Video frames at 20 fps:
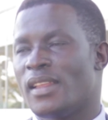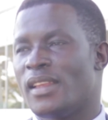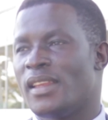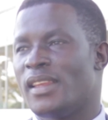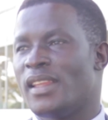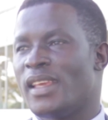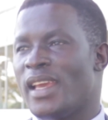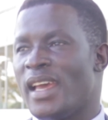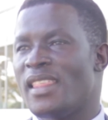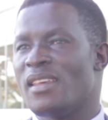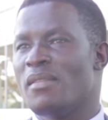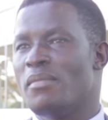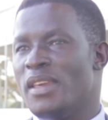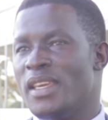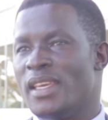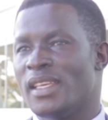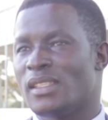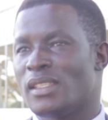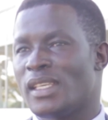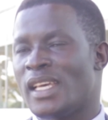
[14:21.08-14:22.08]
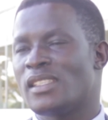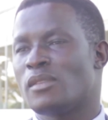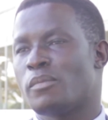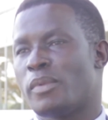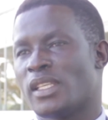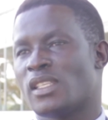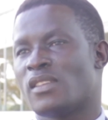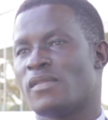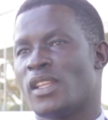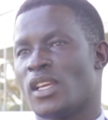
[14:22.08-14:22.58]
the other biggest
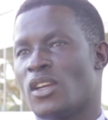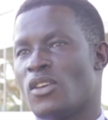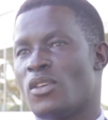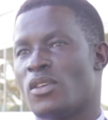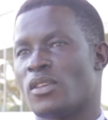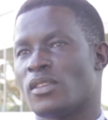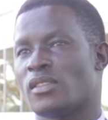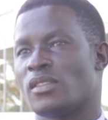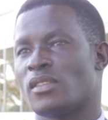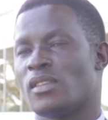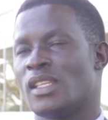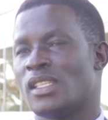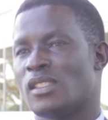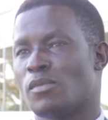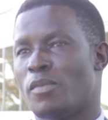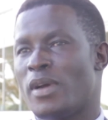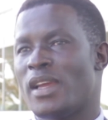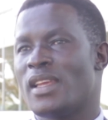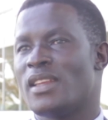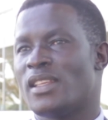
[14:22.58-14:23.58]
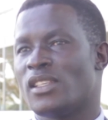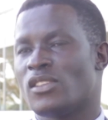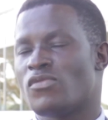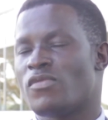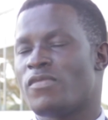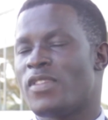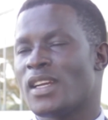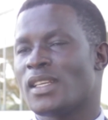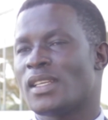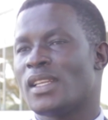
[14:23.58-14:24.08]
aspect of the court, despite the
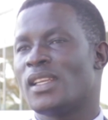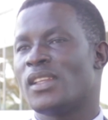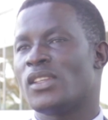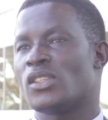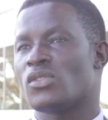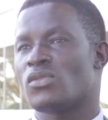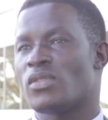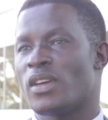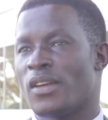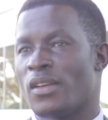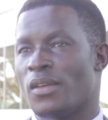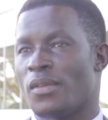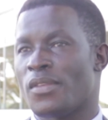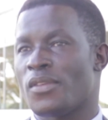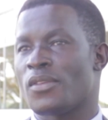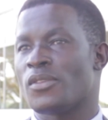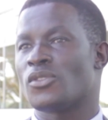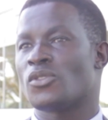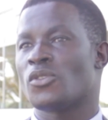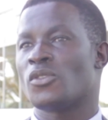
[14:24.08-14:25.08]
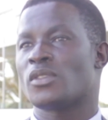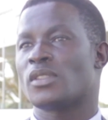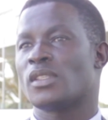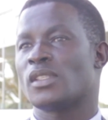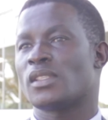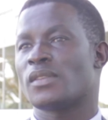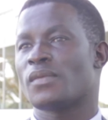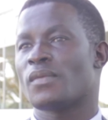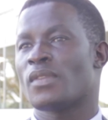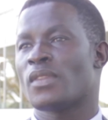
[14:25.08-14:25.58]
fact that they struggle with the
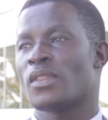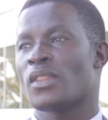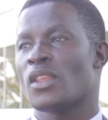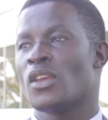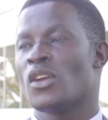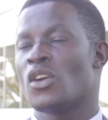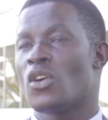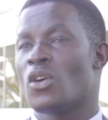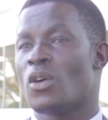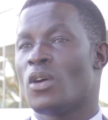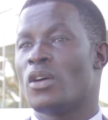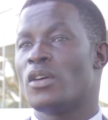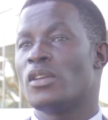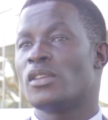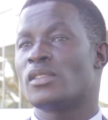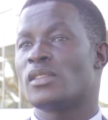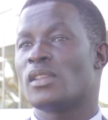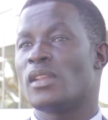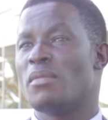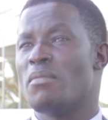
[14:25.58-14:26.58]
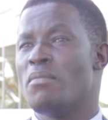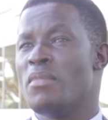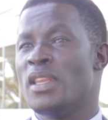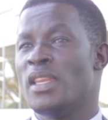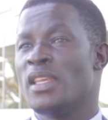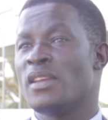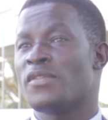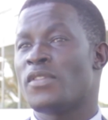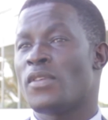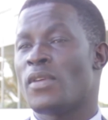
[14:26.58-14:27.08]
resources, courts'
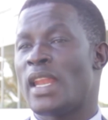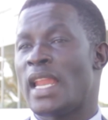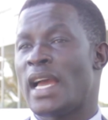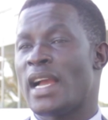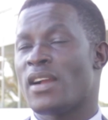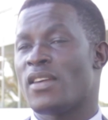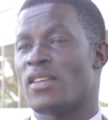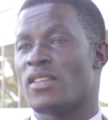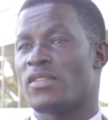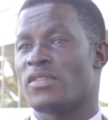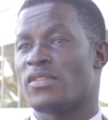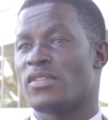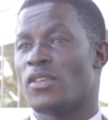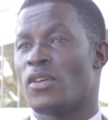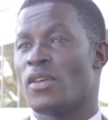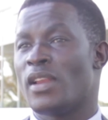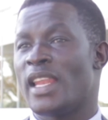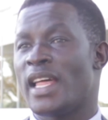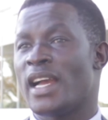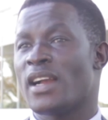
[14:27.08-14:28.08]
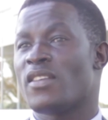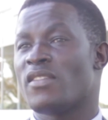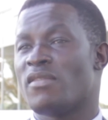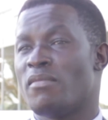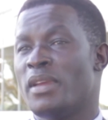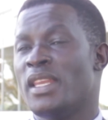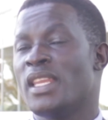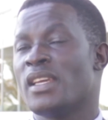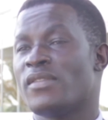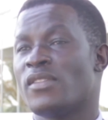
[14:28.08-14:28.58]
meaningful lack of
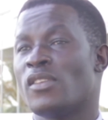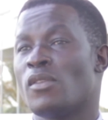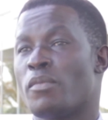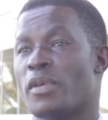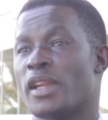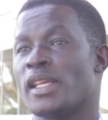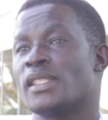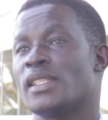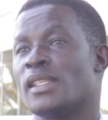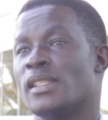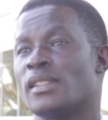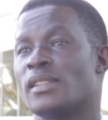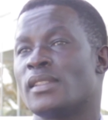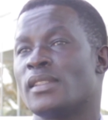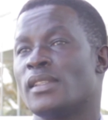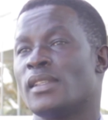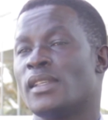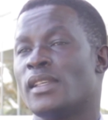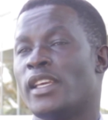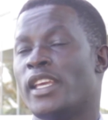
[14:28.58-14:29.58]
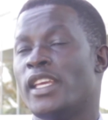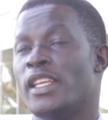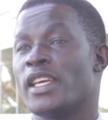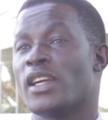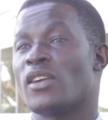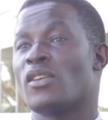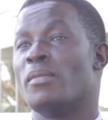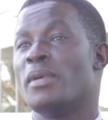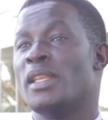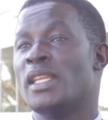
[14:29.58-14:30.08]
meaningful presence in the
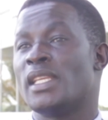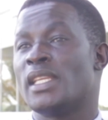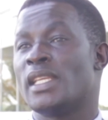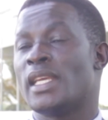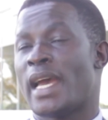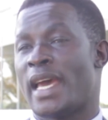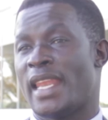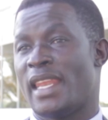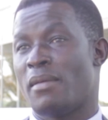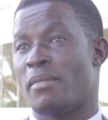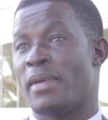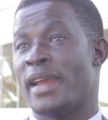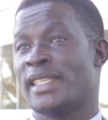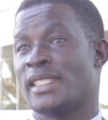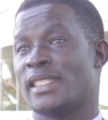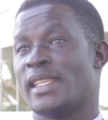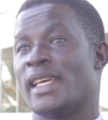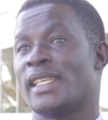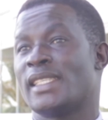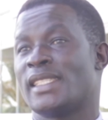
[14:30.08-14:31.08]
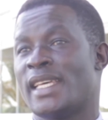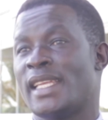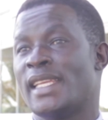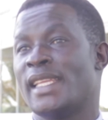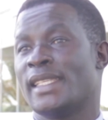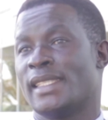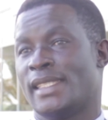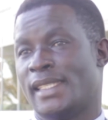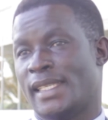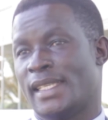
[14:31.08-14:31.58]
community undermines their
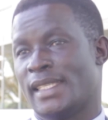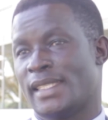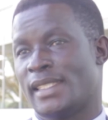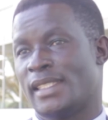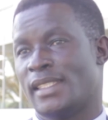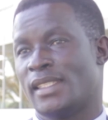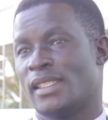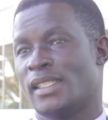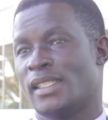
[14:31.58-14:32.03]
standing seriously.